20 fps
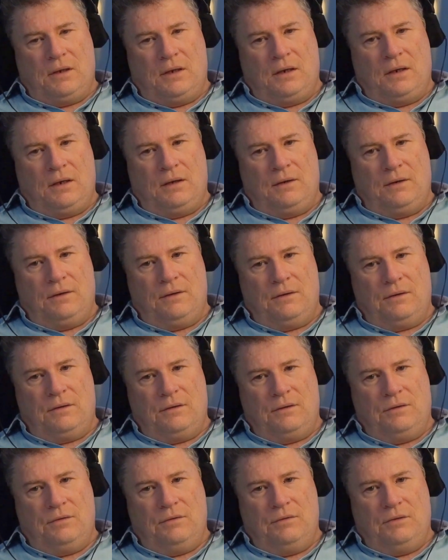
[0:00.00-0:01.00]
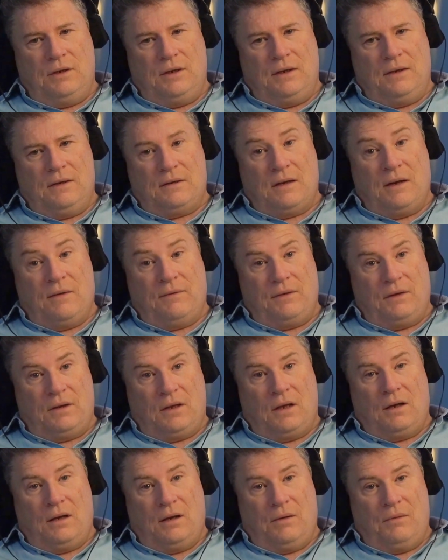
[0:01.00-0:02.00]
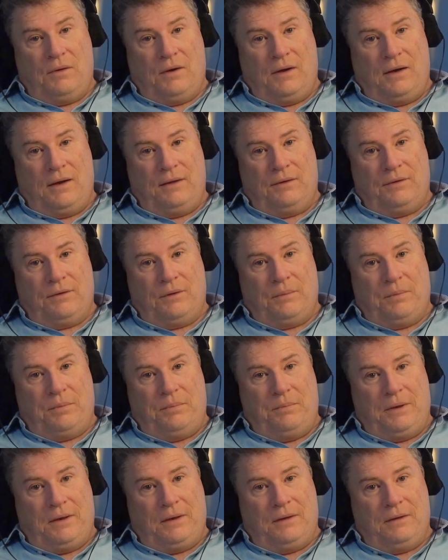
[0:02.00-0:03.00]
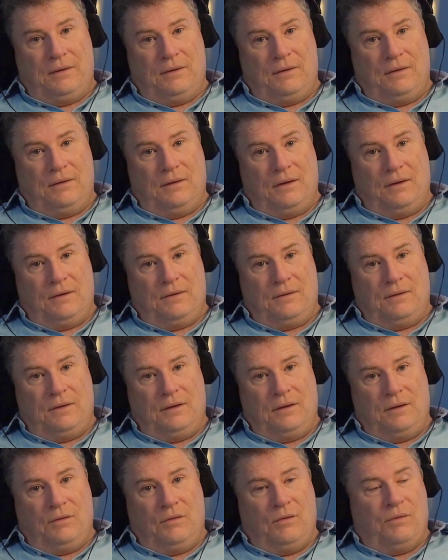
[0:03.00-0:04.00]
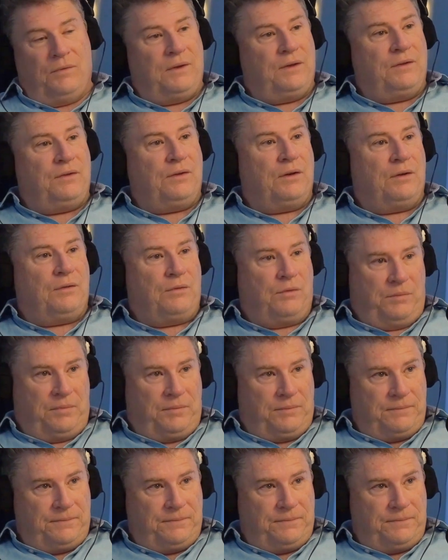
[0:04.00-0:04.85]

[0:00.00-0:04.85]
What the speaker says: and 2 years after that, I ended up being CEO of the entire group.